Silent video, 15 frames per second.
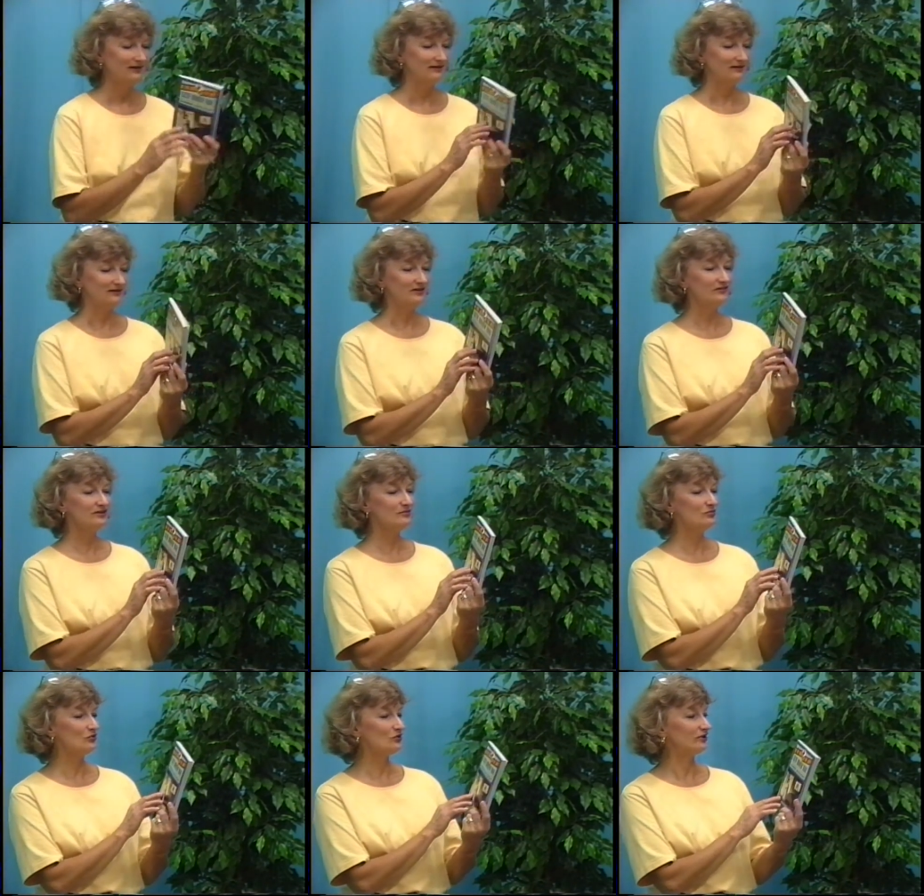Lizzie
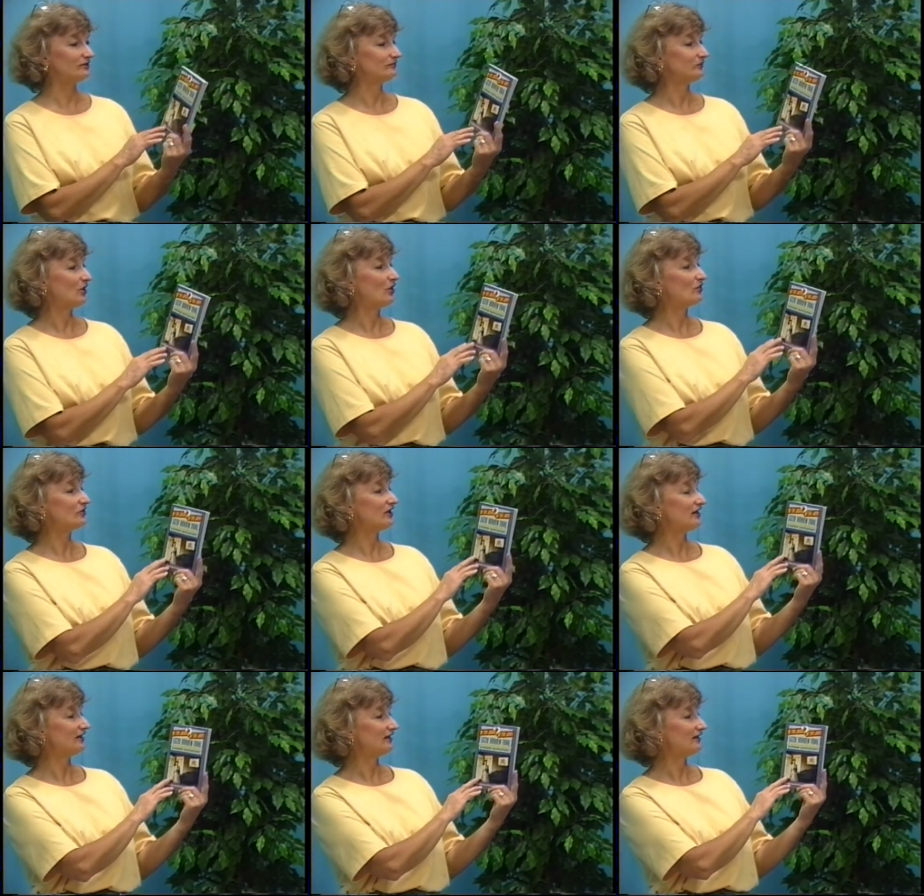Borden.
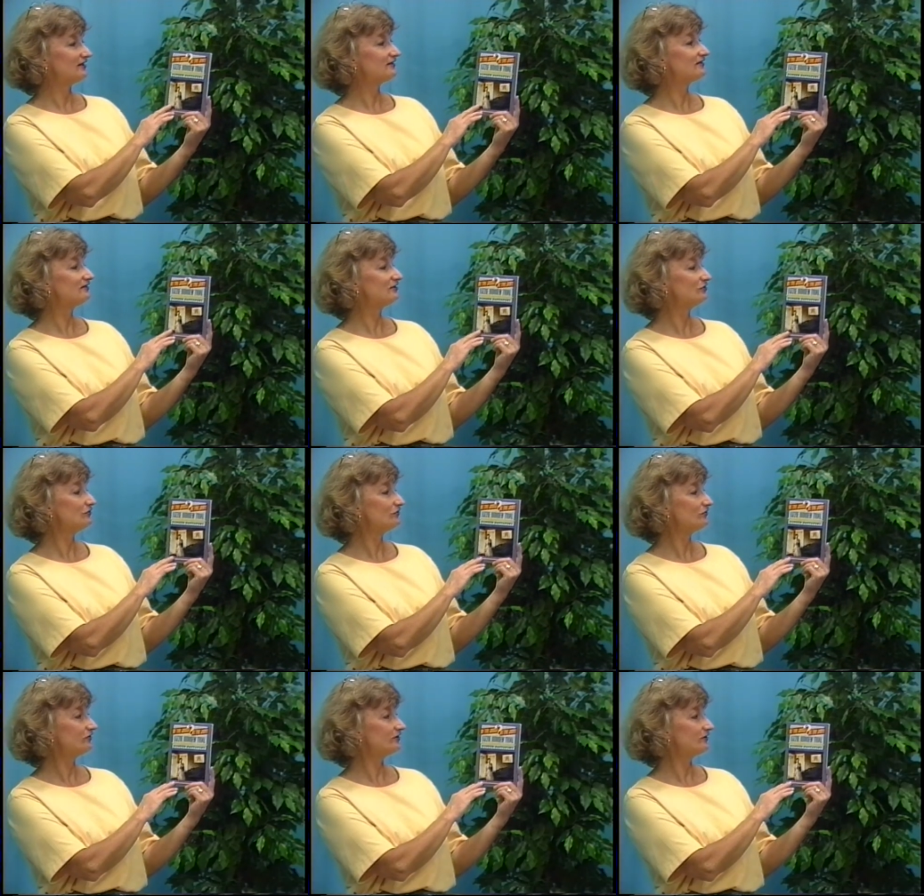Okay, this is a
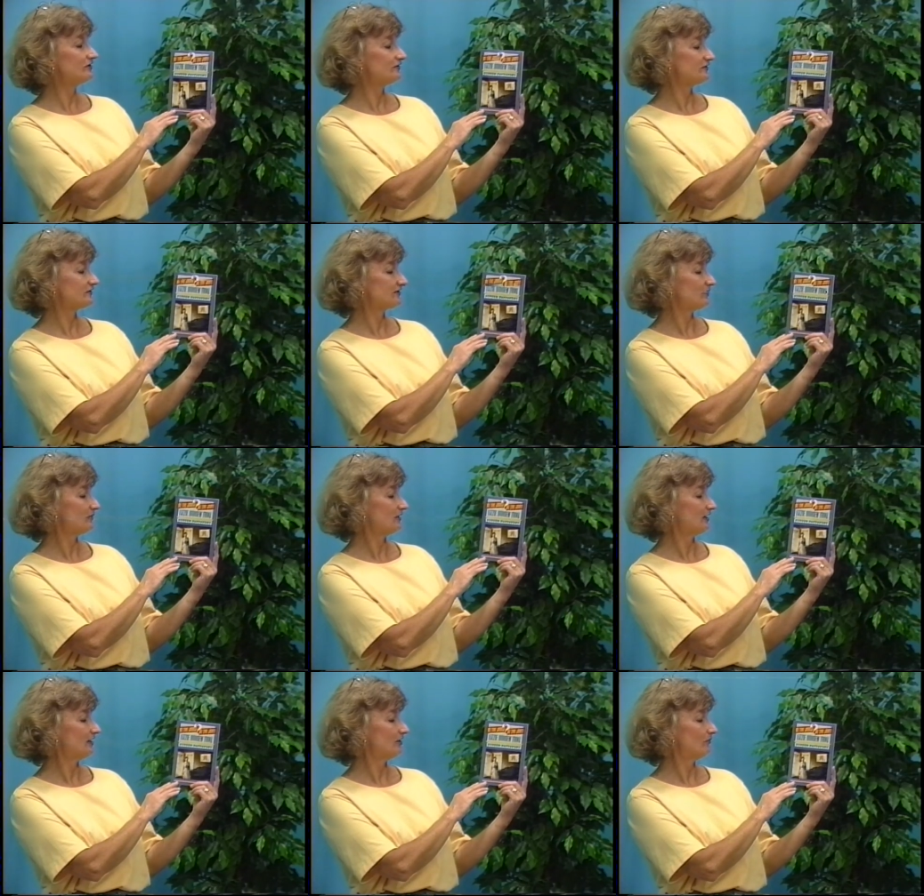new series that's
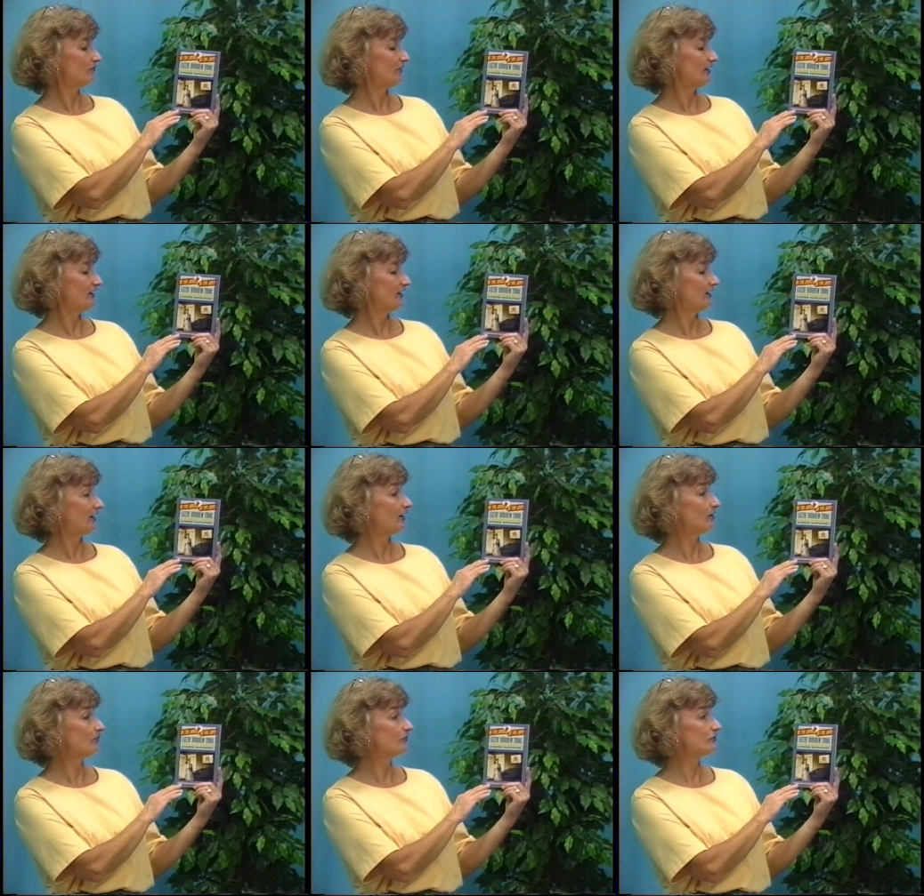coming out by
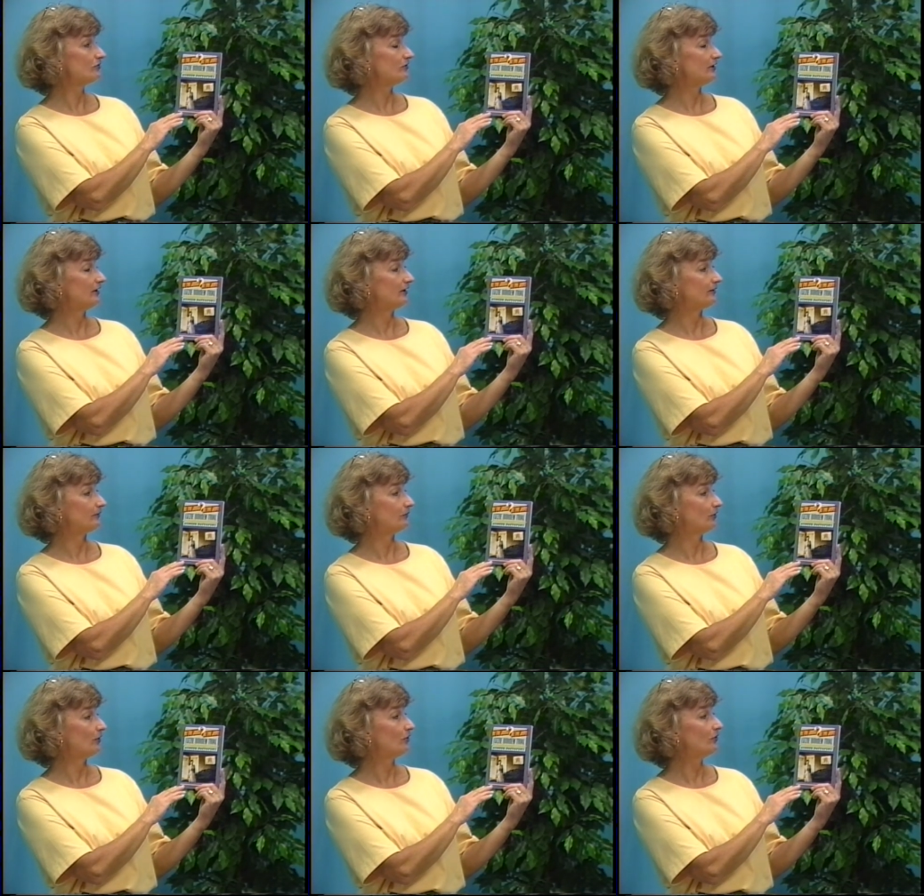Harper uh,
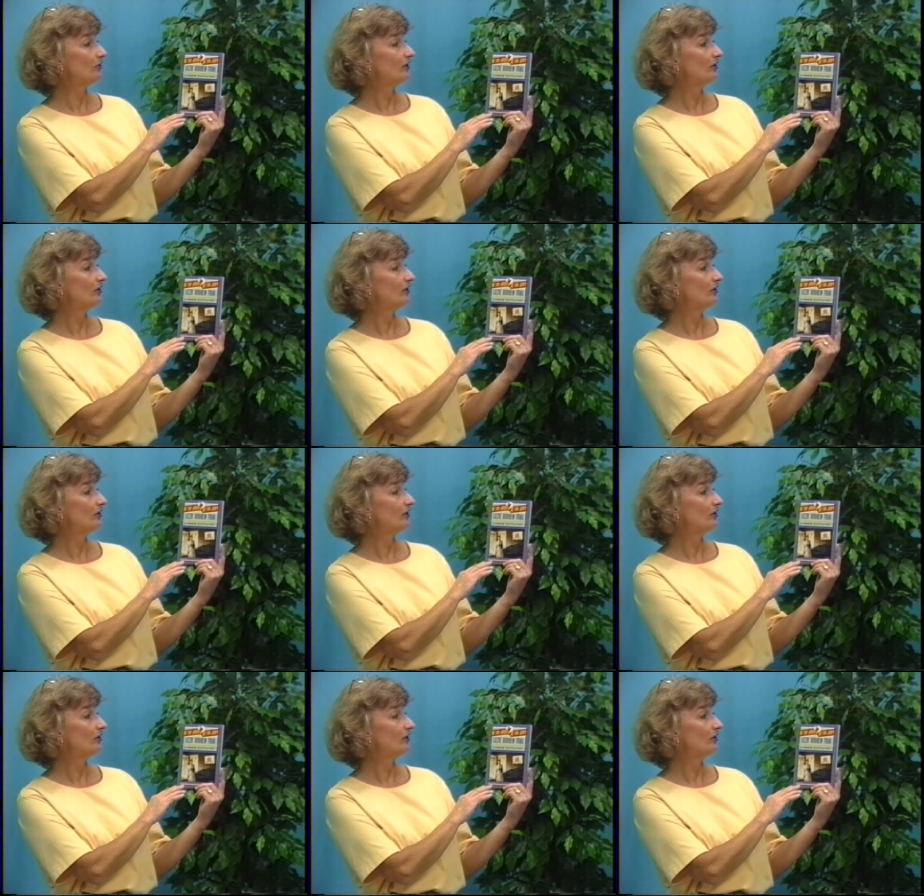Row.